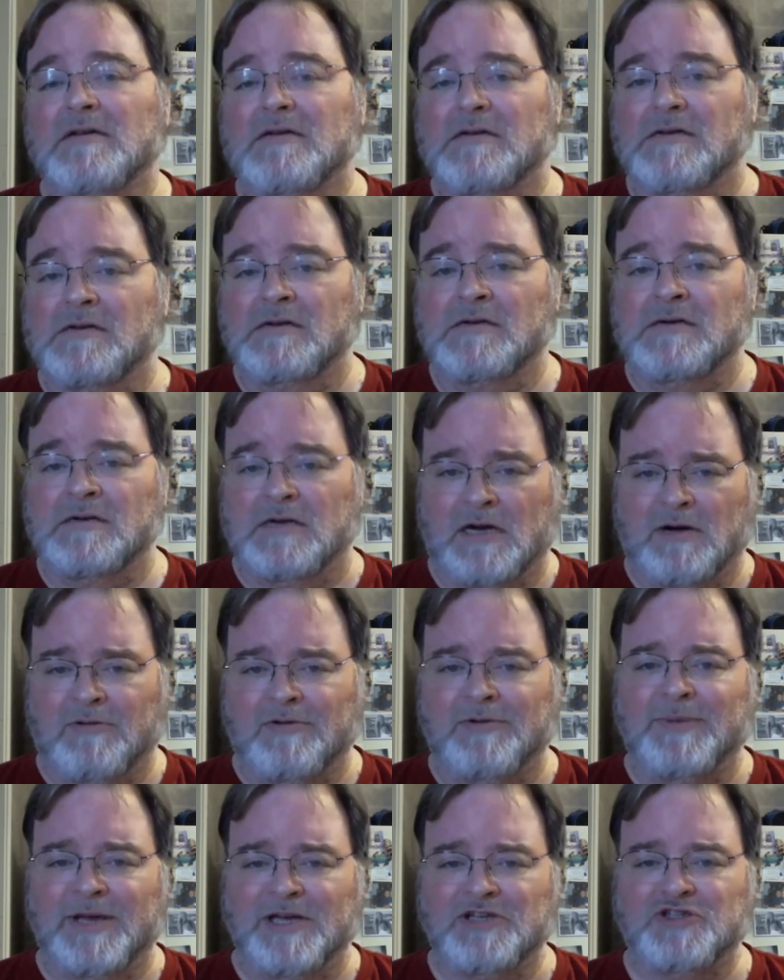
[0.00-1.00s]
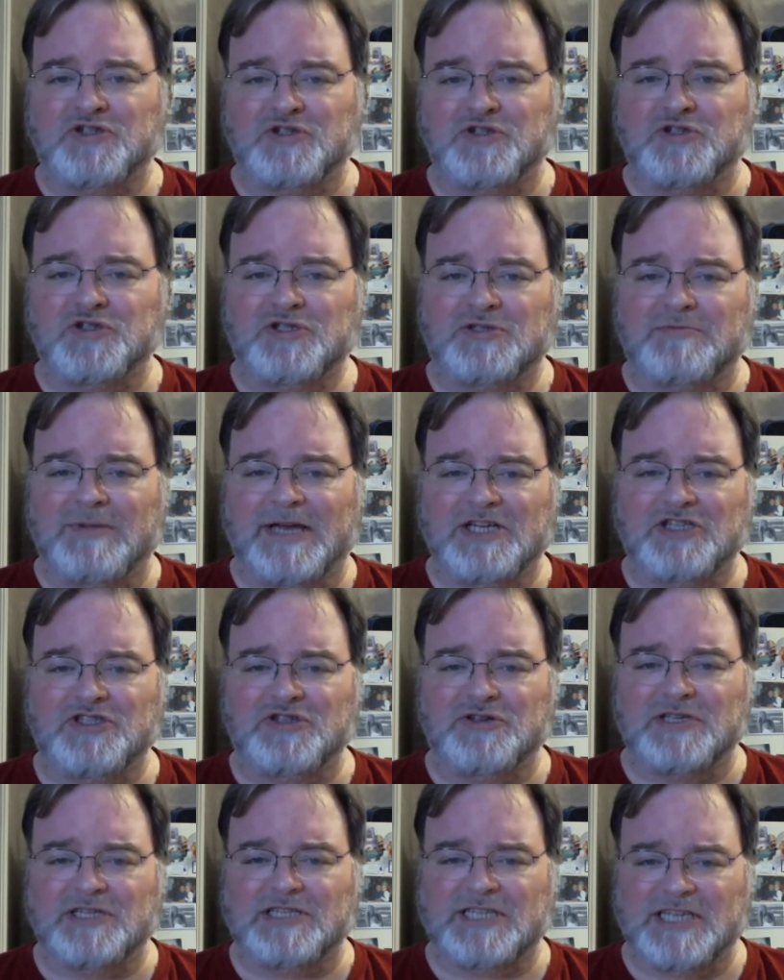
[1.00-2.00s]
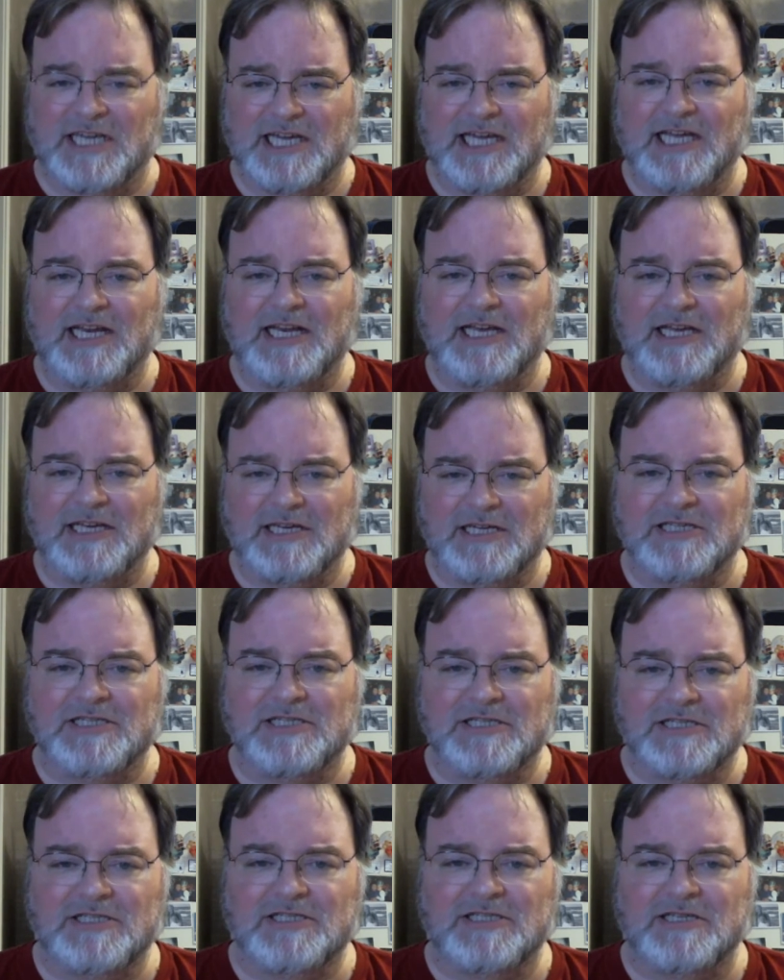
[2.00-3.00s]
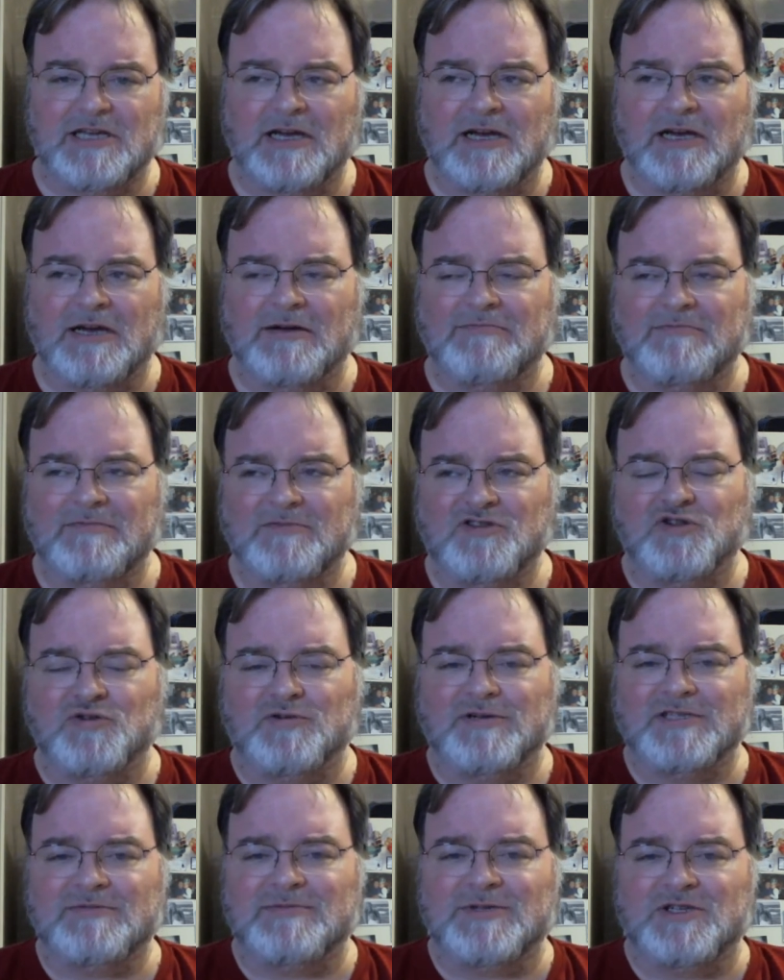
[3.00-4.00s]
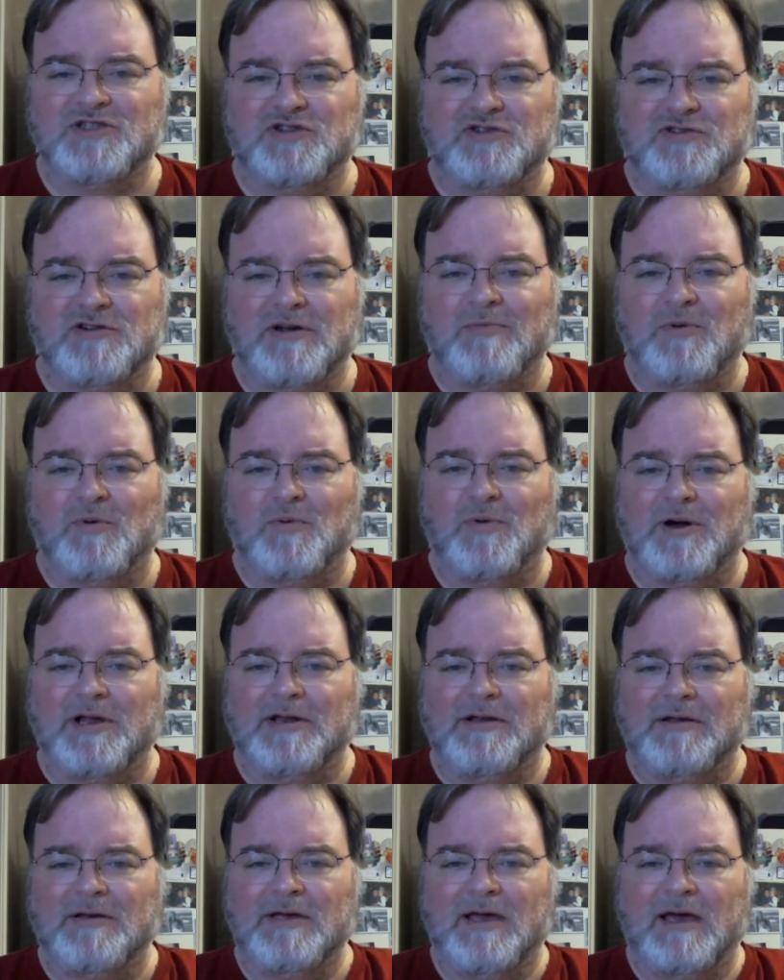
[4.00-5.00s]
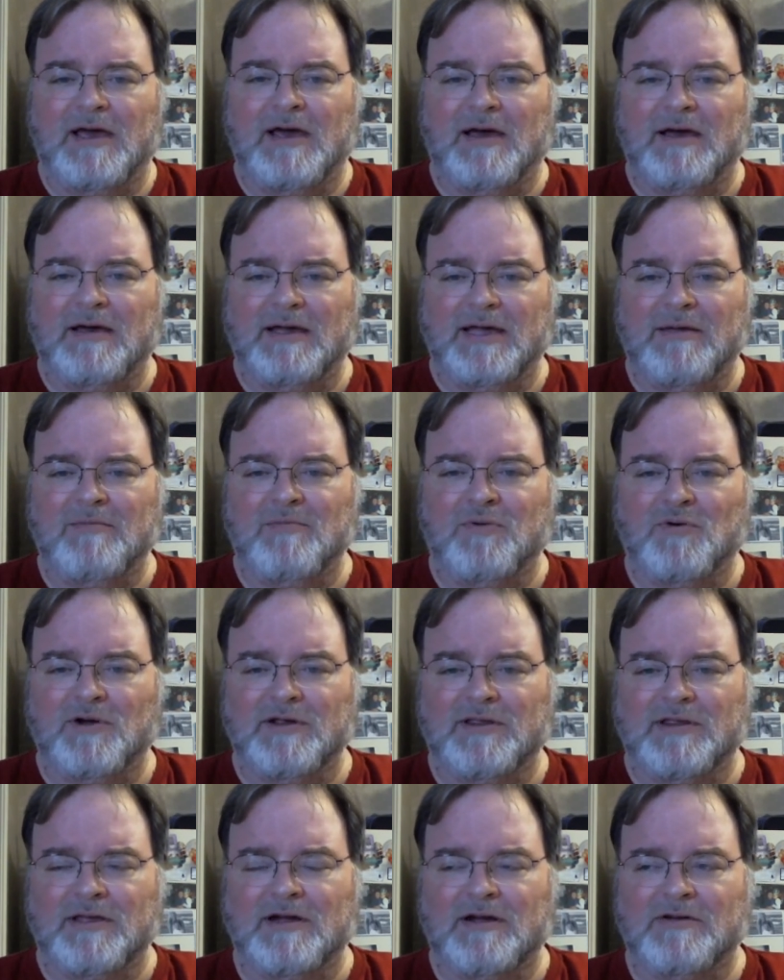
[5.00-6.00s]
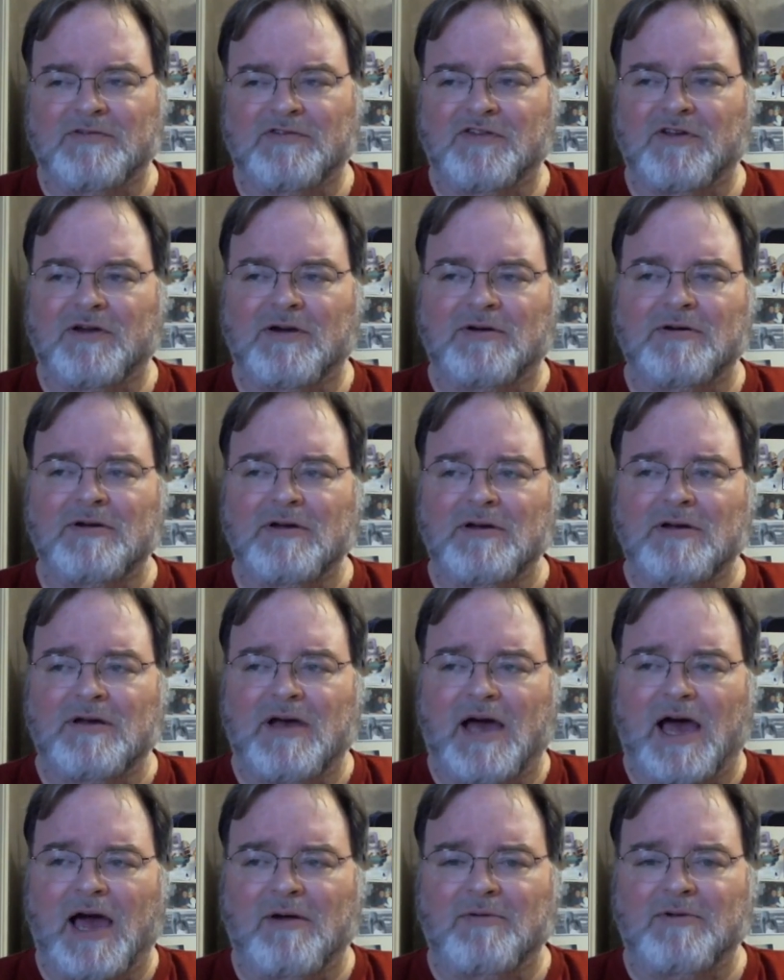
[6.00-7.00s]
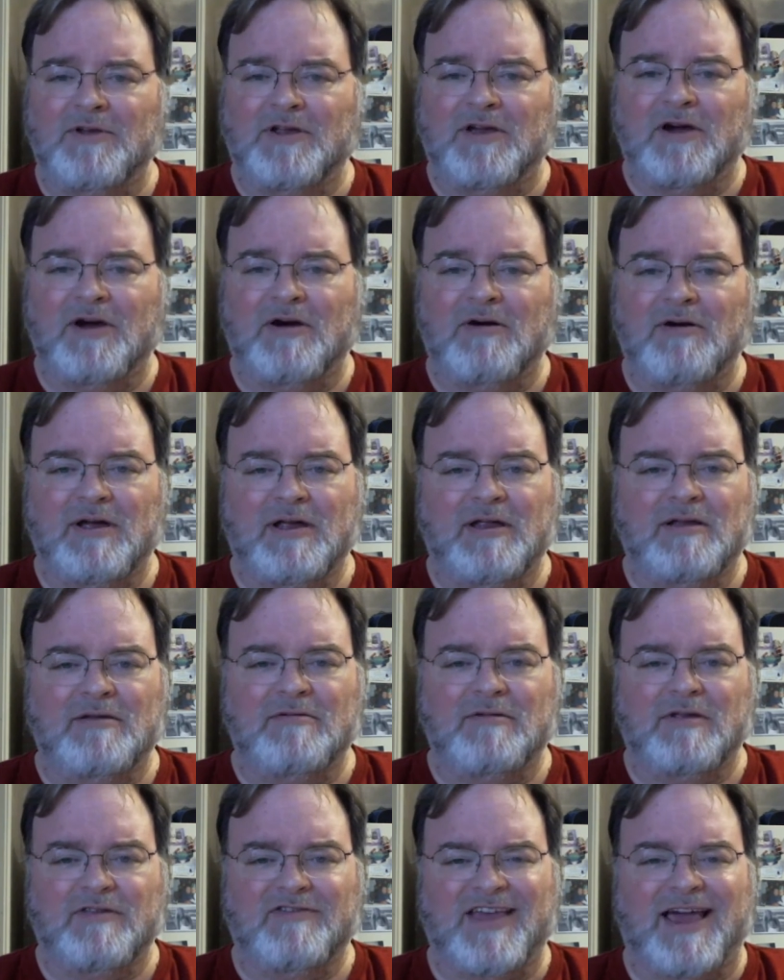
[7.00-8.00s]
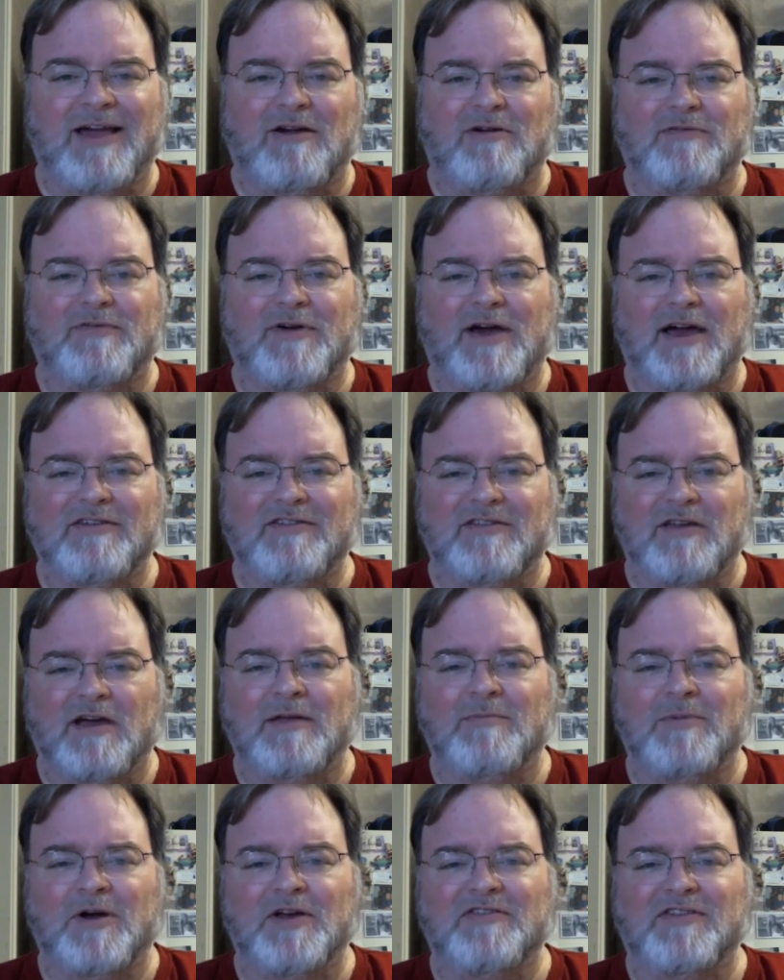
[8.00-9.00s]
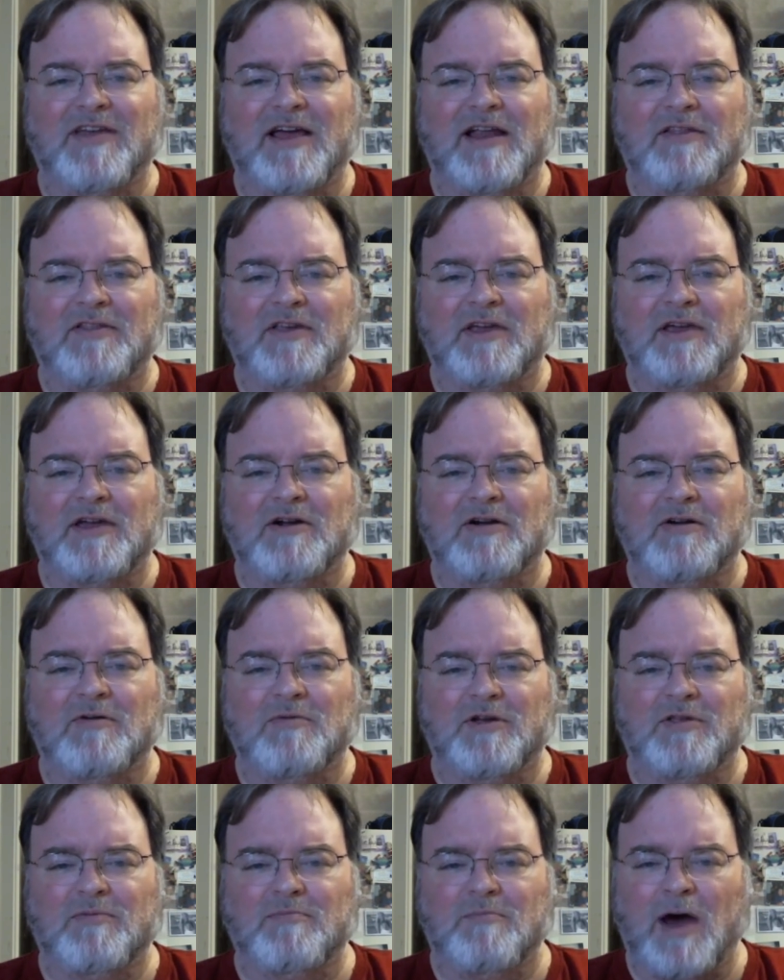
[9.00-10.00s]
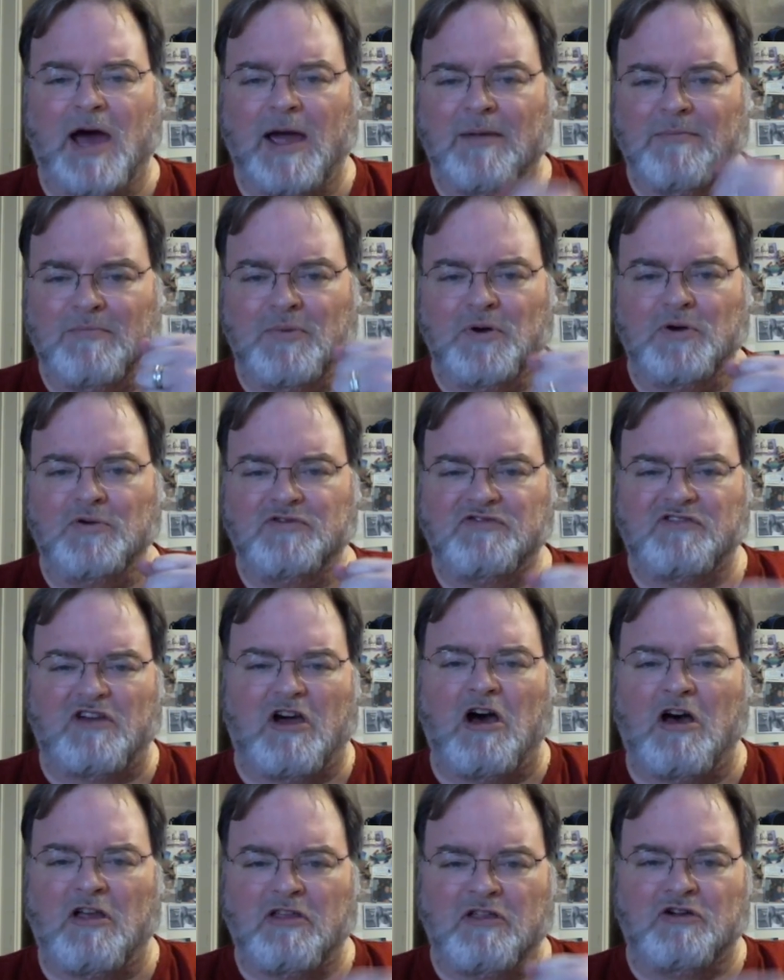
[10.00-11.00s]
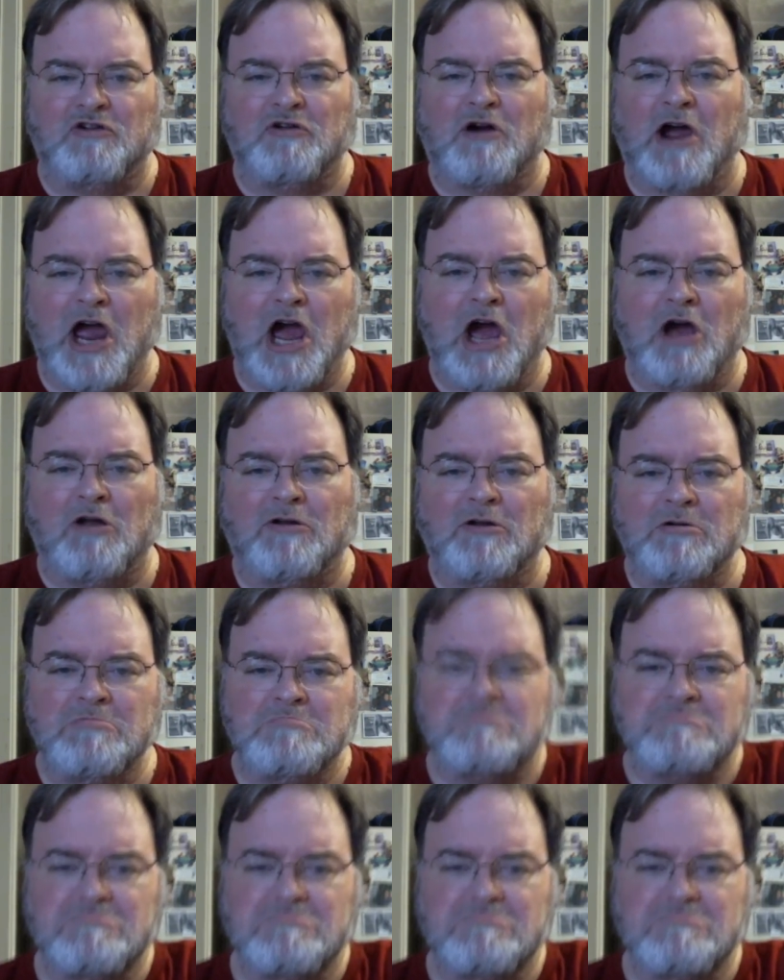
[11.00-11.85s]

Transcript: I would make sure that Tahiti is tourism is their #1 import there. So I would go and sacrifice 9 months out of the year with my boots on the ground,